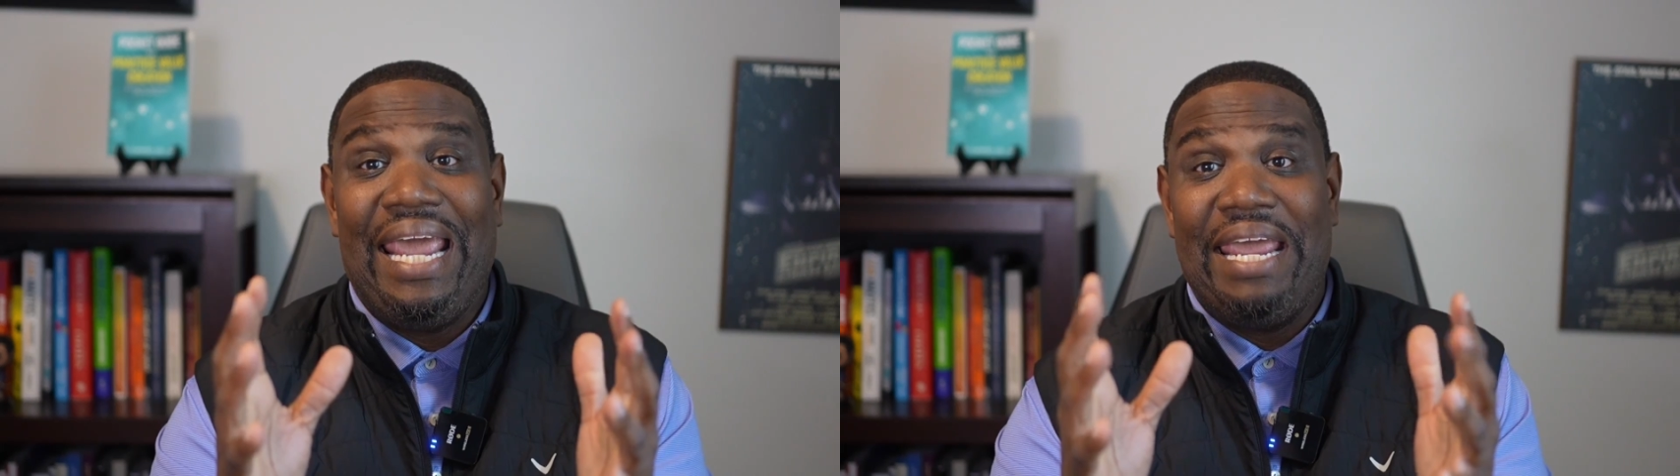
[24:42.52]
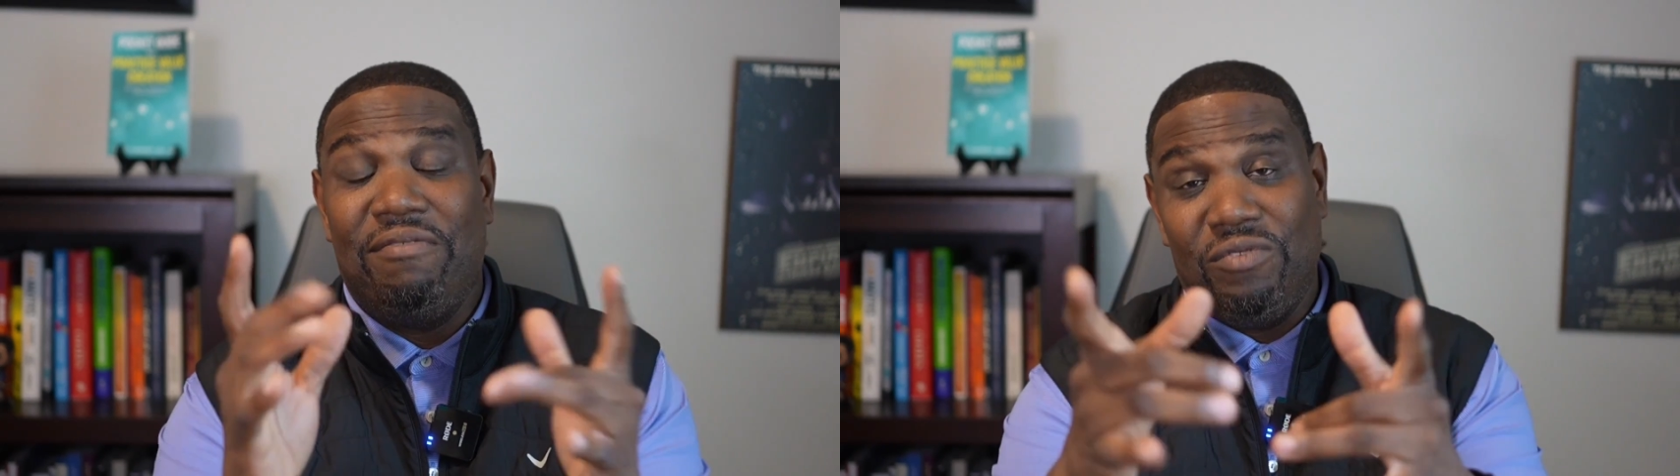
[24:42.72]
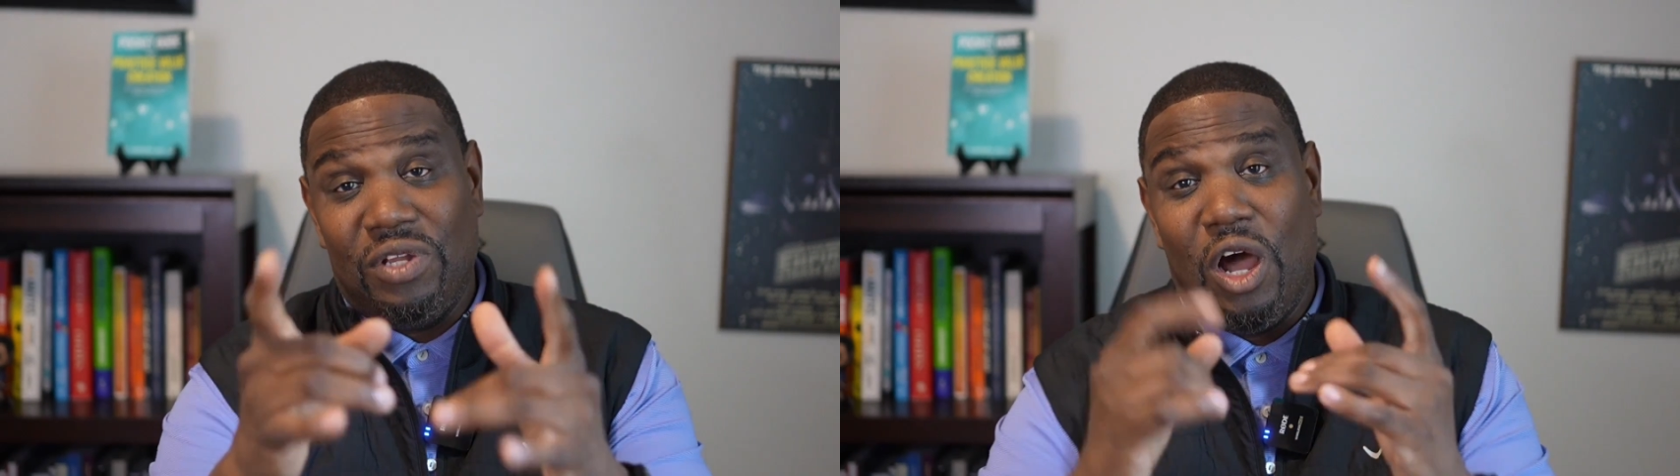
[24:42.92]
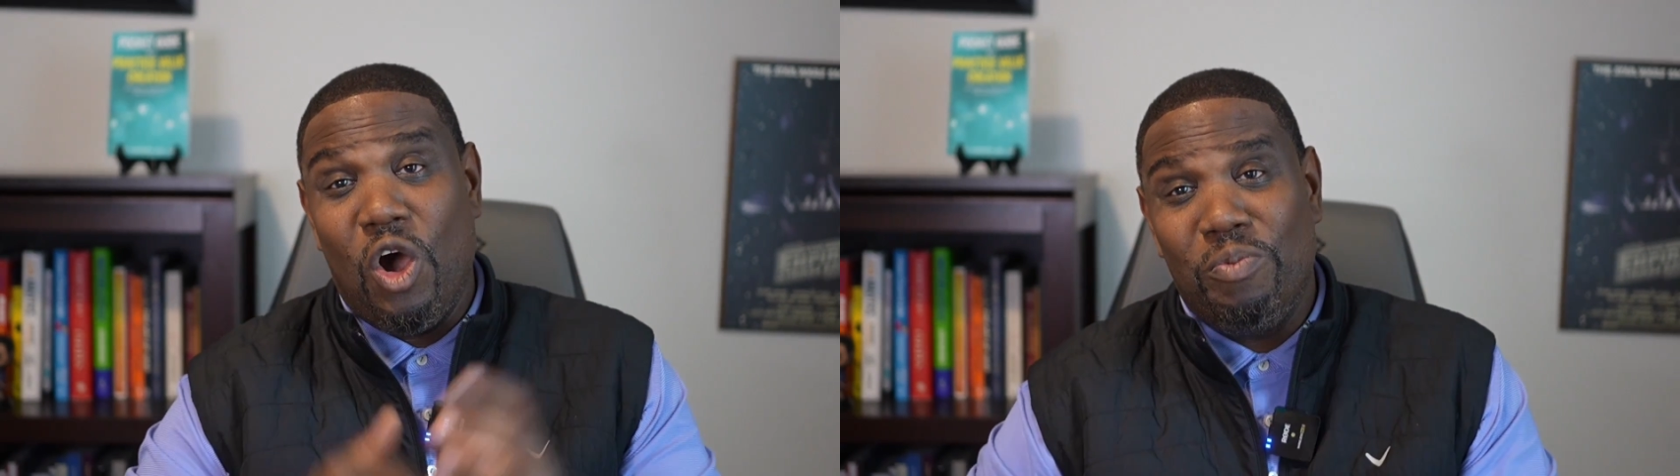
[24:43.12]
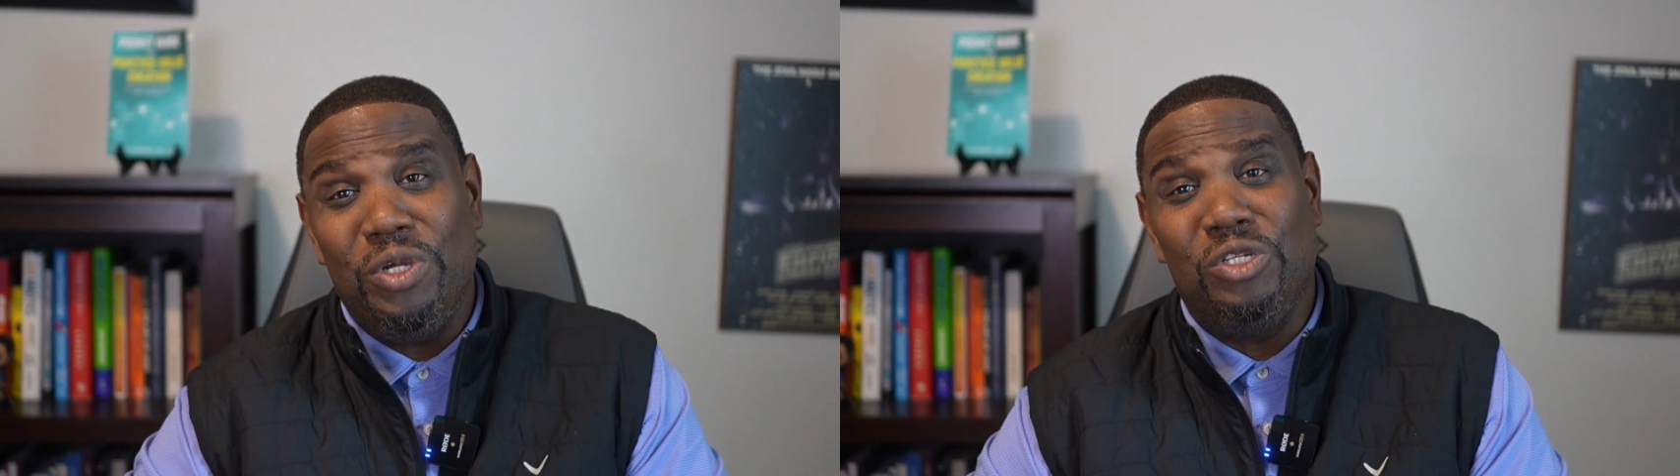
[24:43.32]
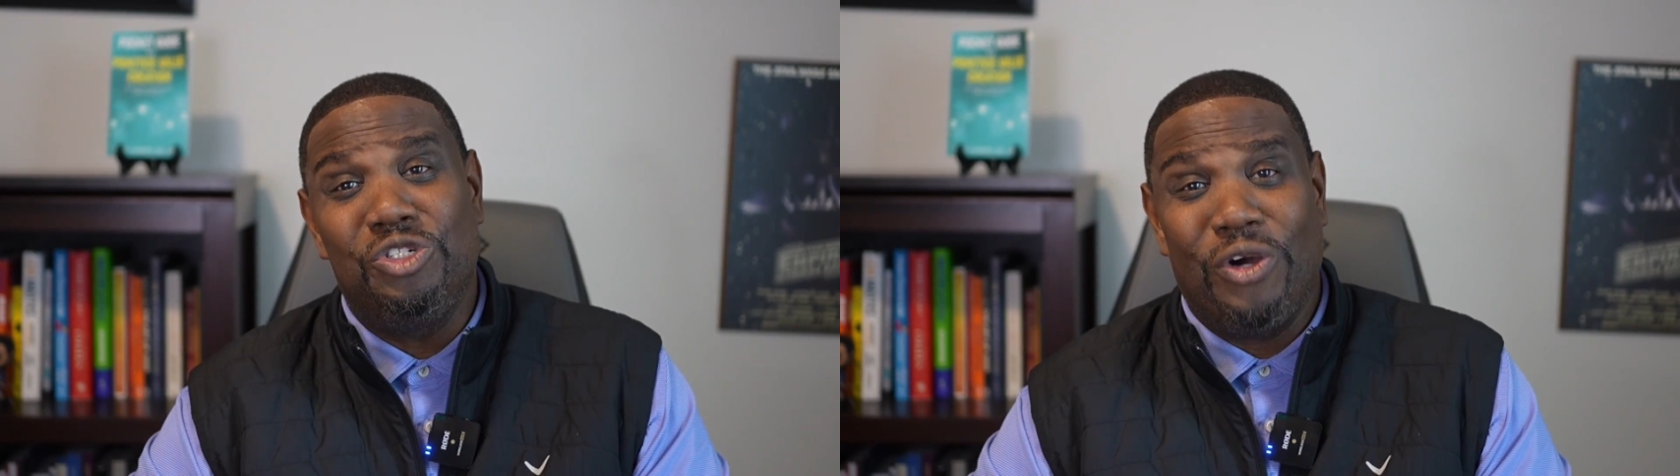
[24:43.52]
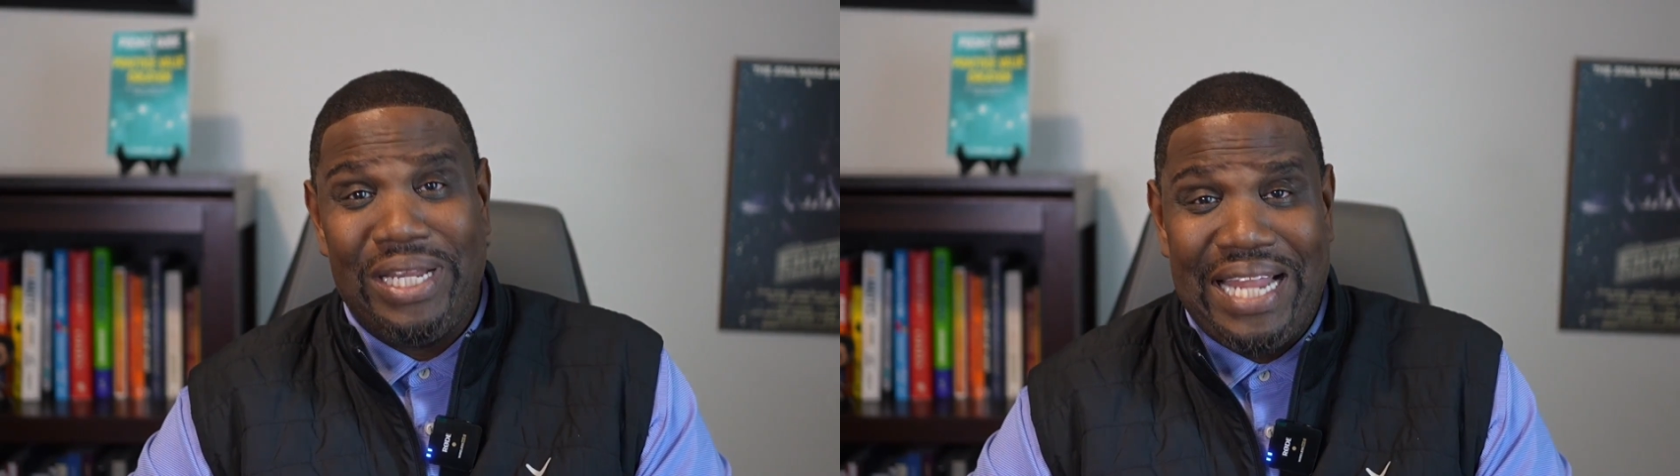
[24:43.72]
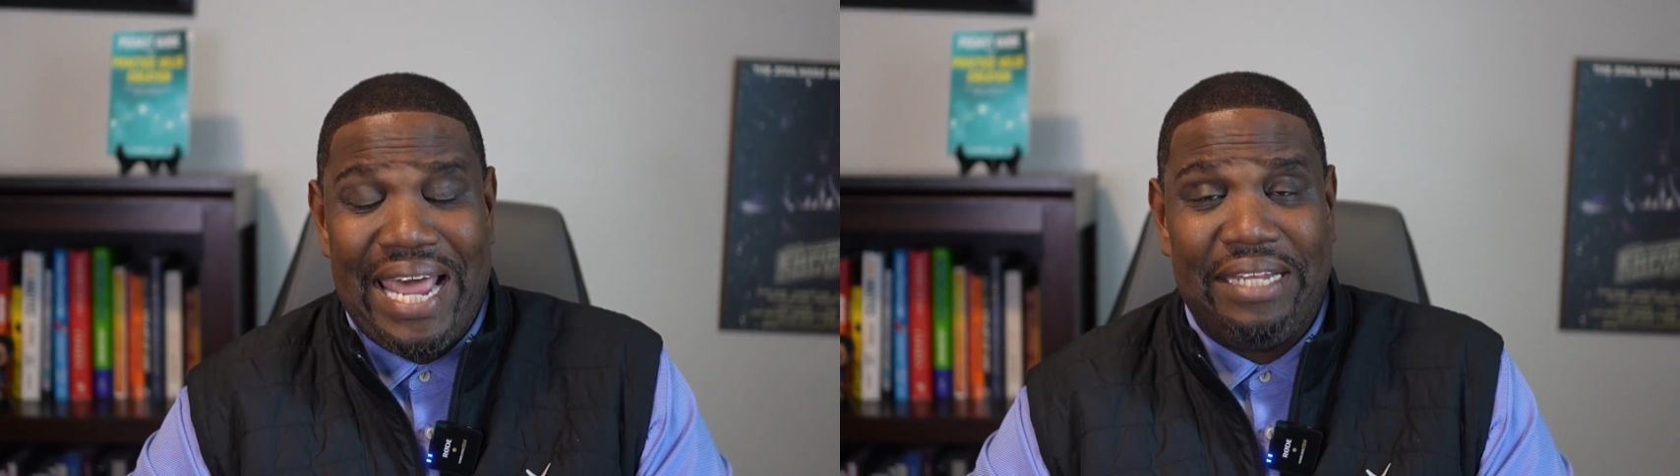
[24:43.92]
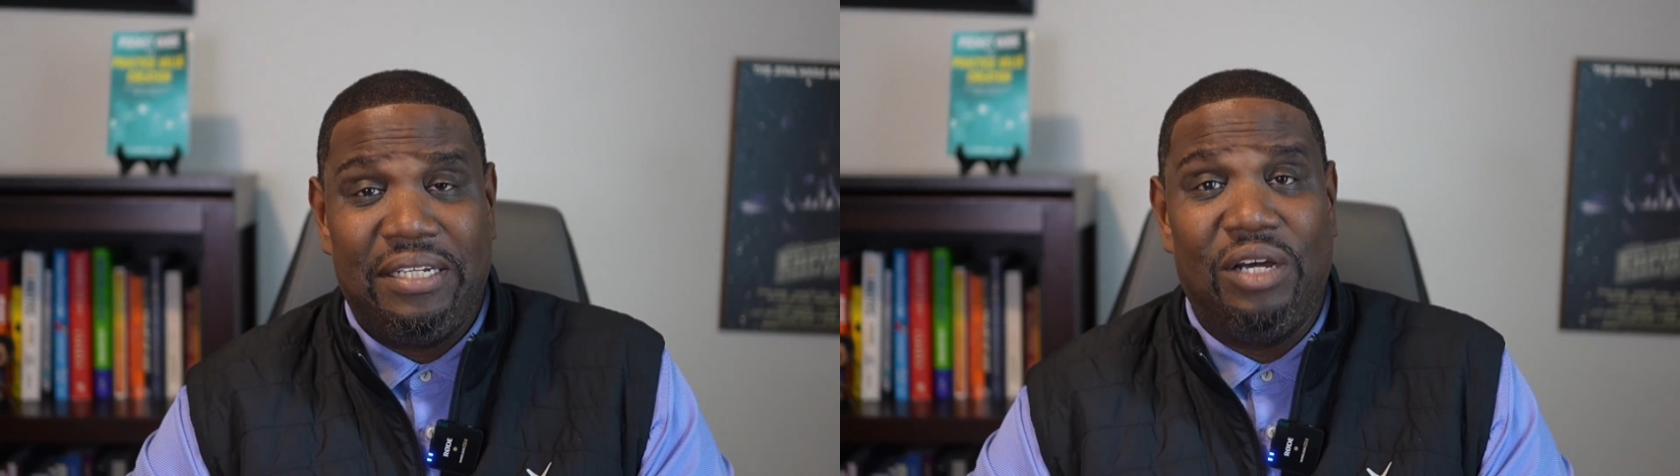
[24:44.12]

Hey, I hope you enjoyed that.